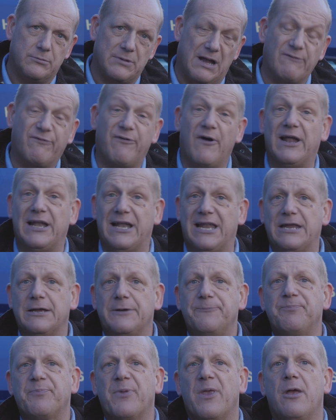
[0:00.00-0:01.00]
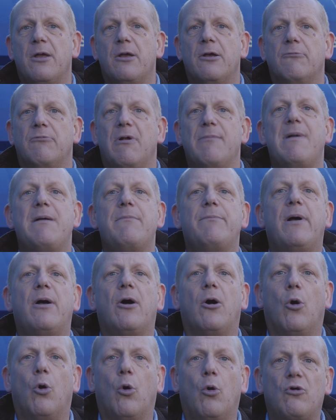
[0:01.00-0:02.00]
And finally, remember
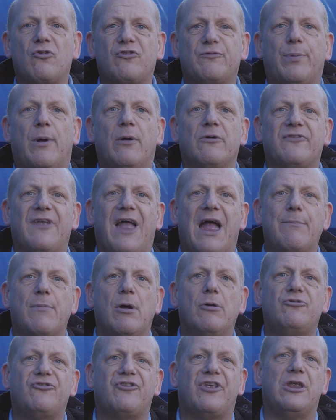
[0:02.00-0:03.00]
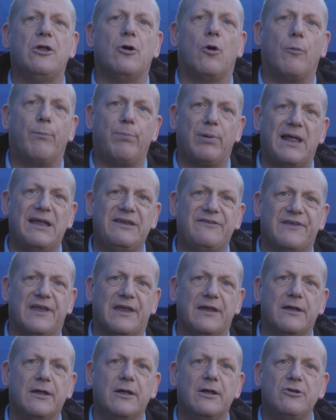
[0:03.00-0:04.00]
a horse box MOT or
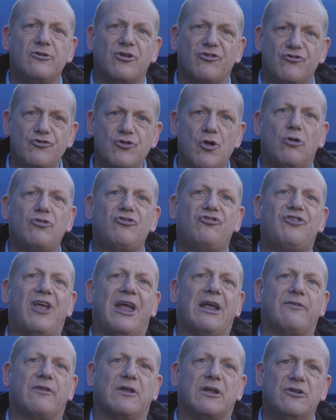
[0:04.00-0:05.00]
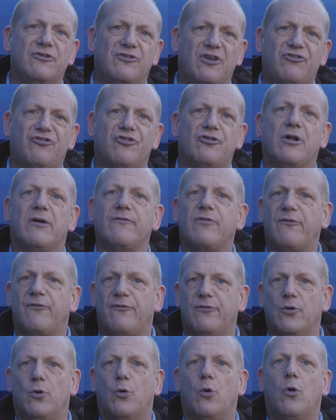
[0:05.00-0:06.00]
plating does not check the condition of the
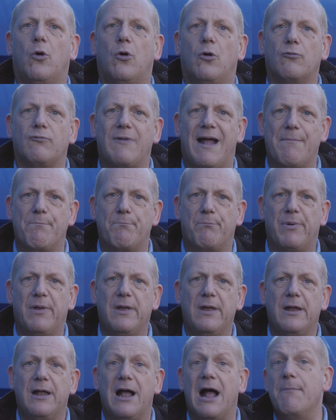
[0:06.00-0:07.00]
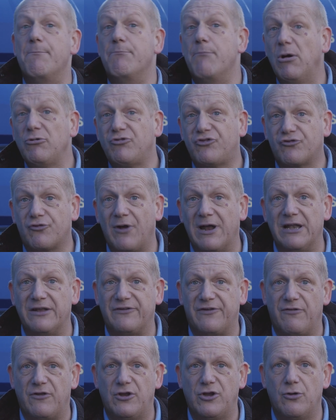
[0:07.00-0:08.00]
floor or ramp, and most
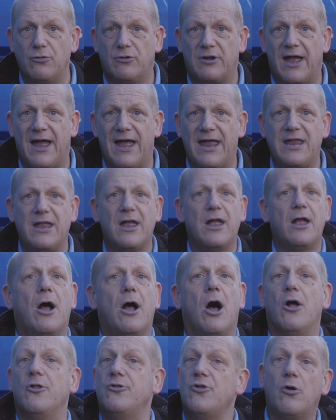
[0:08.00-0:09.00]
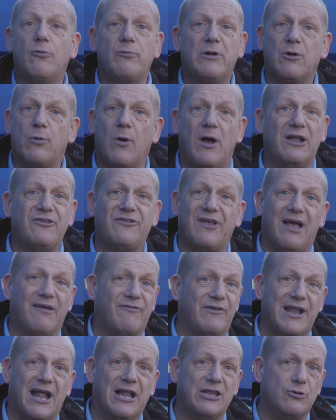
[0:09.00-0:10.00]
trailers in the UK are not required to
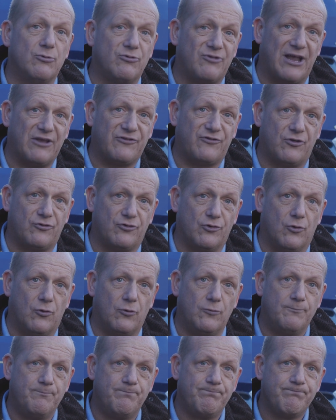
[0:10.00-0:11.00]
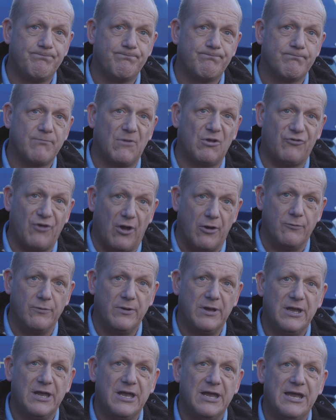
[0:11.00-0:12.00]
have an annual test at all. So,
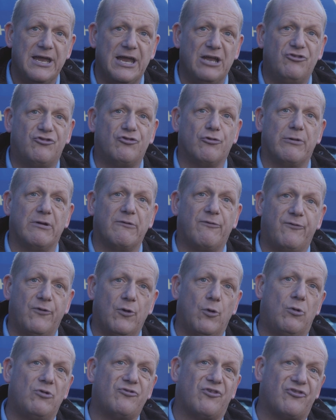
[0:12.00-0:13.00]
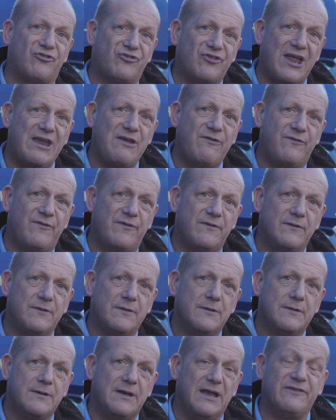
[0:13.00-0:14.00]
ensuring floors are safe
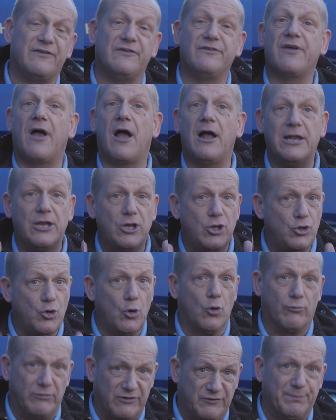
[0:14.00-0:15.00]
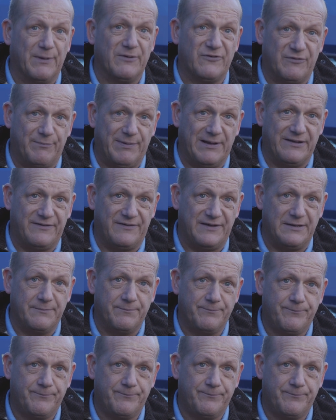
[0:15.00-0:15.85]
is entirely your responsibility.